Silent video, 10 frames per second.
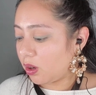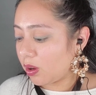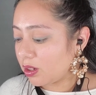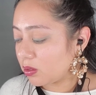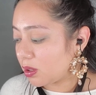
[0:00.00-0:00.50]

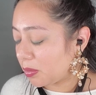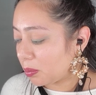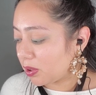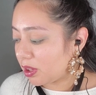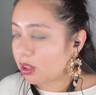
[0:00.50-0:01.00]
I know some
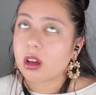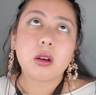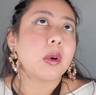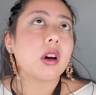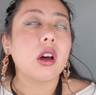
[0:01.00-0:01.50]
people think,
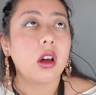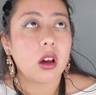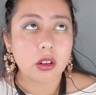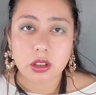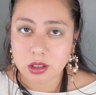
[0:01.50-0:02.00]
oh, well,
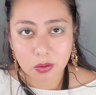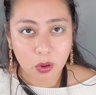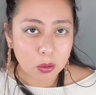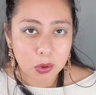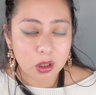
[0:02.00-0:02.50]
Ulta
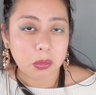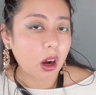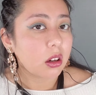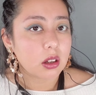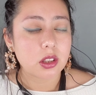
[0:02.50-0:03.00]
Sephora beauty
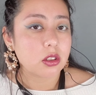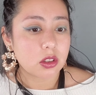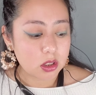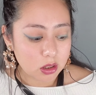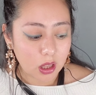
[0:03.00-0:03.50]
products aren't
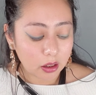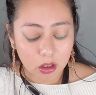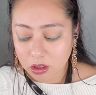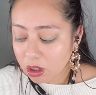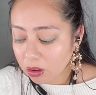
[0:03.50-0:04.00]
that
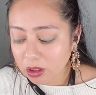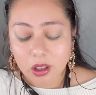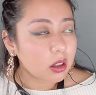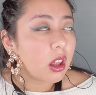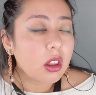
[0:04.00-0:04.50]
good. No,
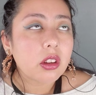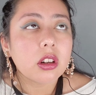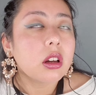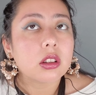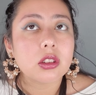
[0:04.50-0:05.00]
they're good.